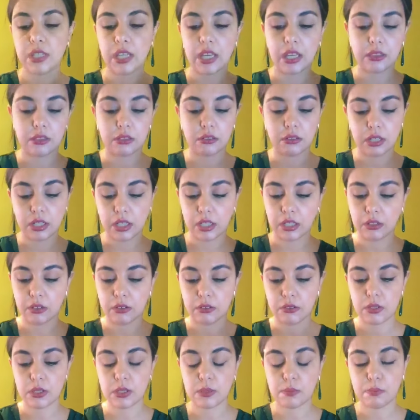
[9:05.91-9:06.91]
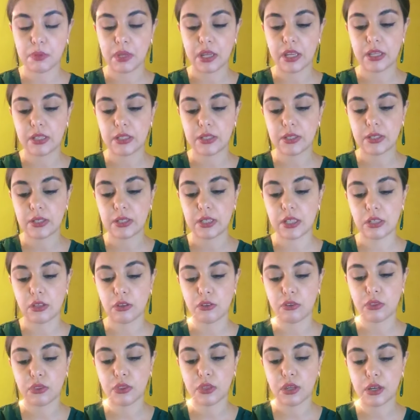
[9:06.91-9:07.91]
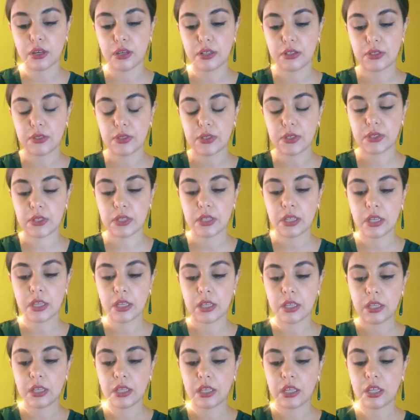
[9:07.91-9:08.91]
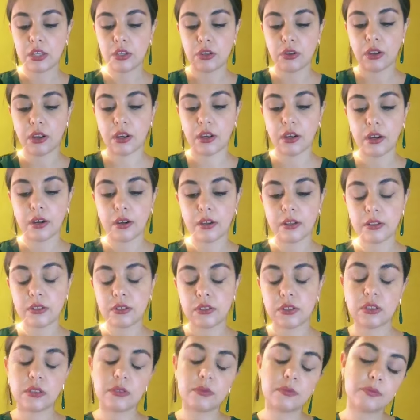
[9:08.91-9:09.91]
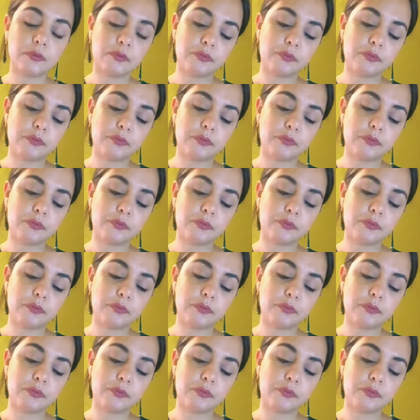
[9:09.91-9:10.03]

gather here space in your thoughts in your heart